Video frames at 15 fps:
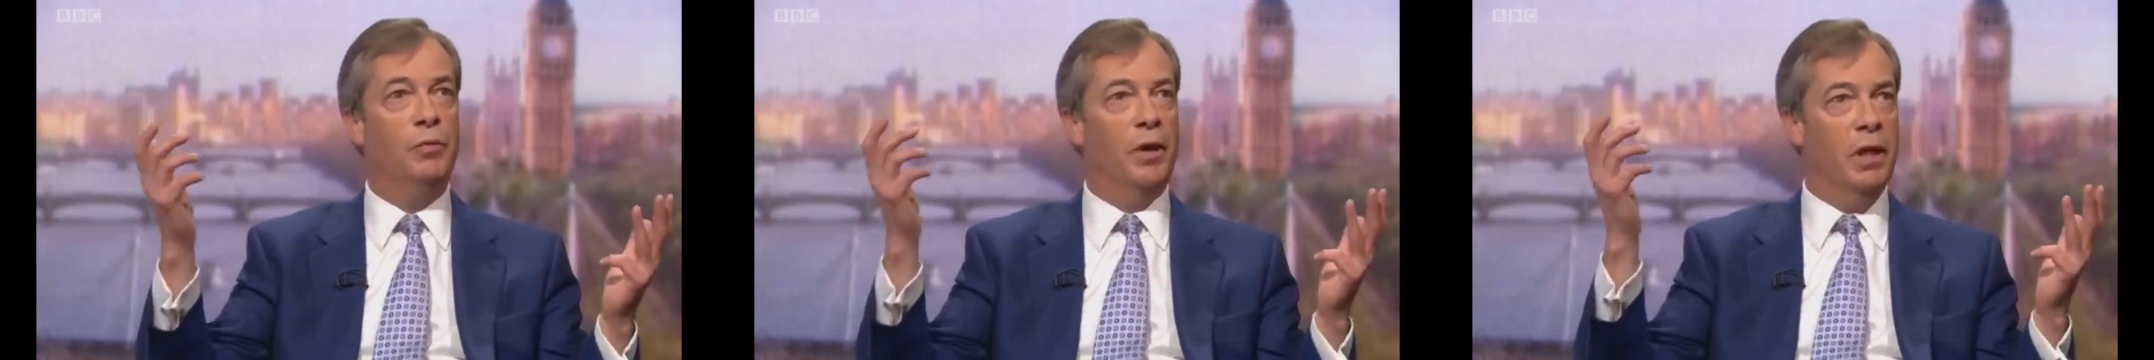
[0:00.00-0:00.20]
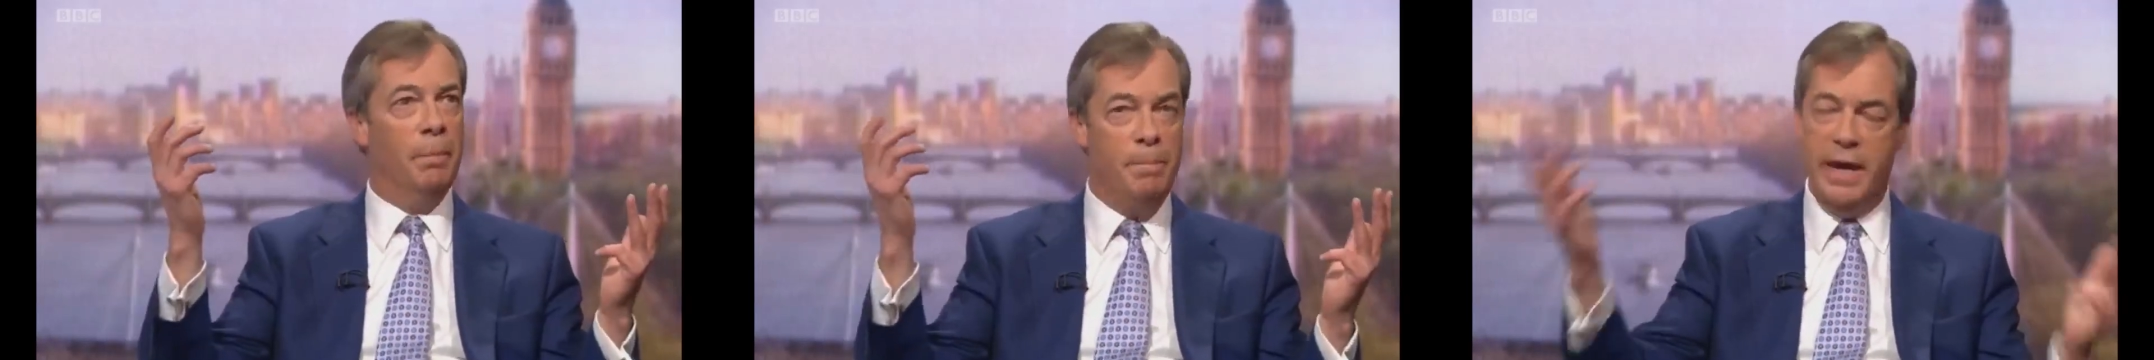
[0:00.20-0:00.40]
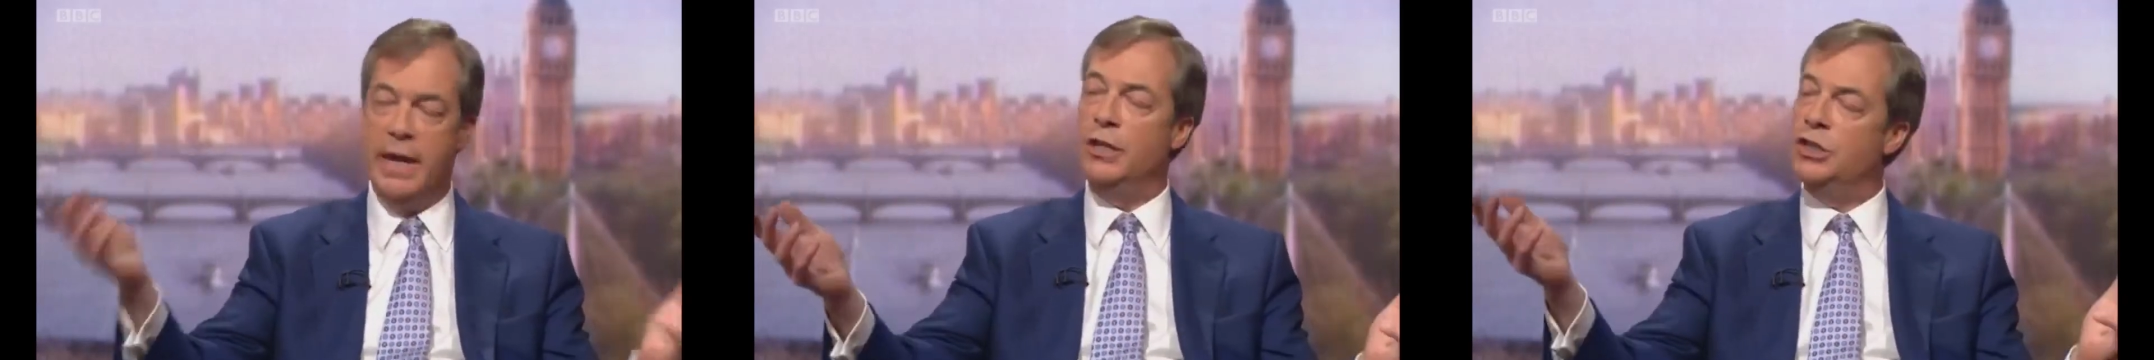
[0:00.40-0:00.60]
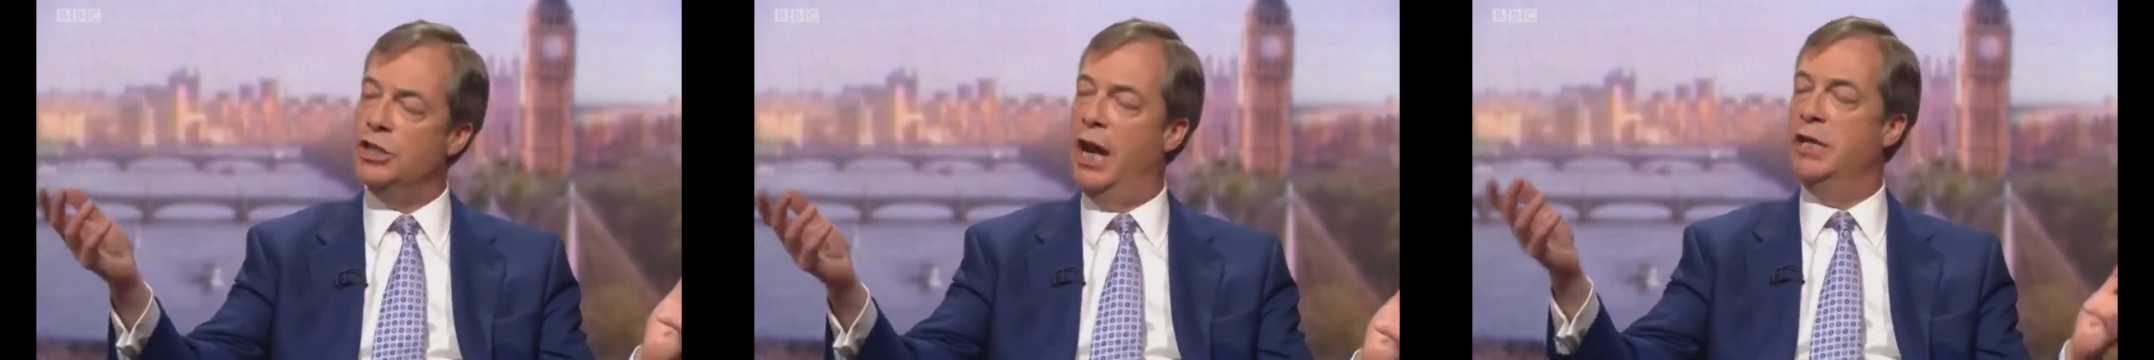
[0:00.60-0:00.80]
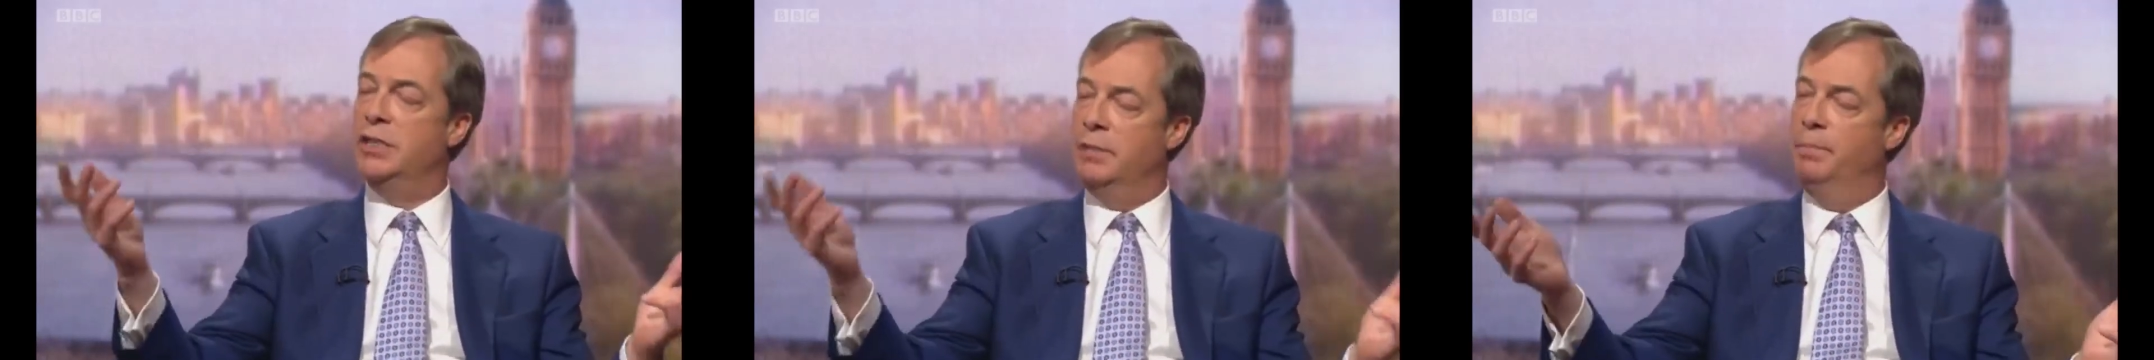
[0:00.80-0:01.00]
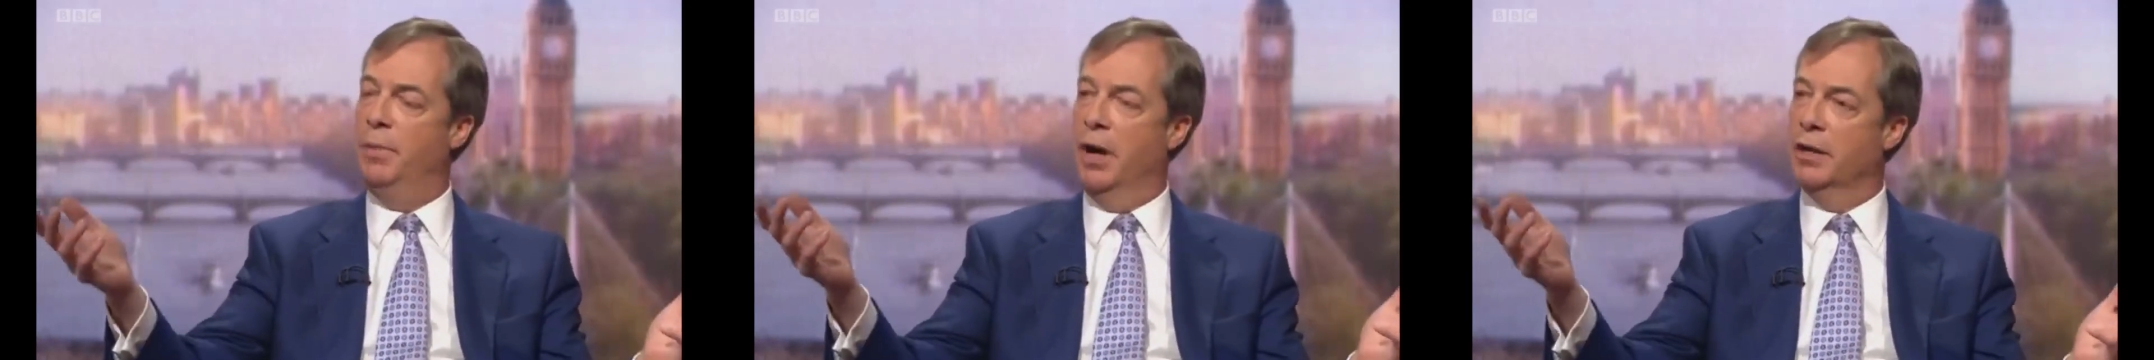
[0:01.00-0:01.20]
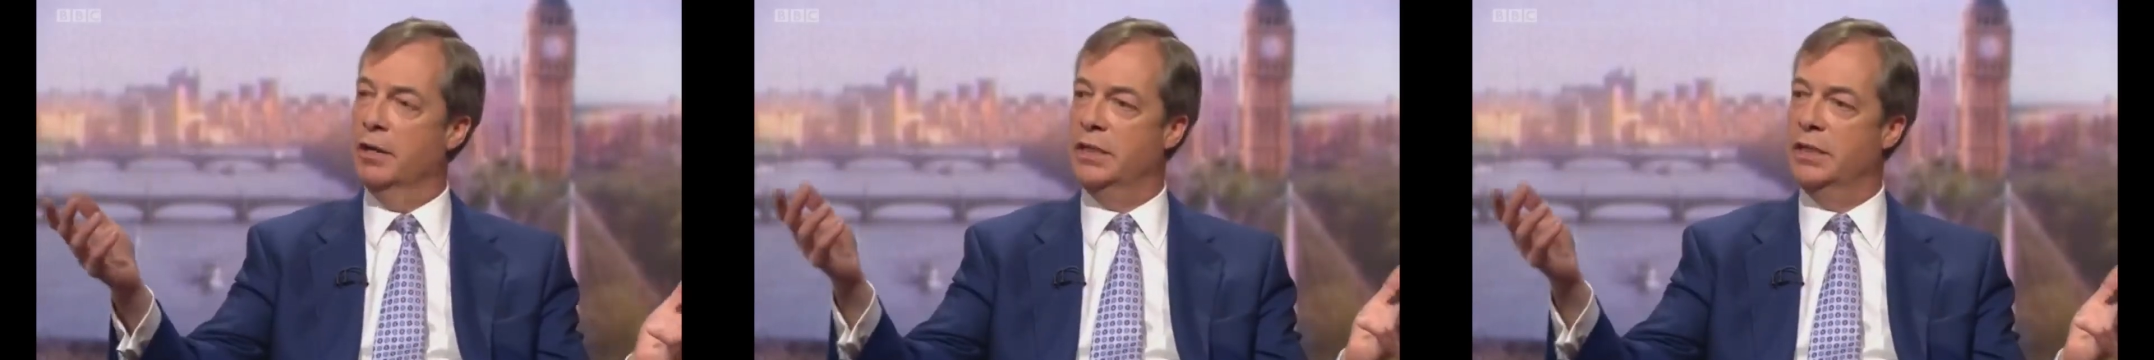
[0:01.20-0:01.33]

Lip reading: with one of the biggest changes in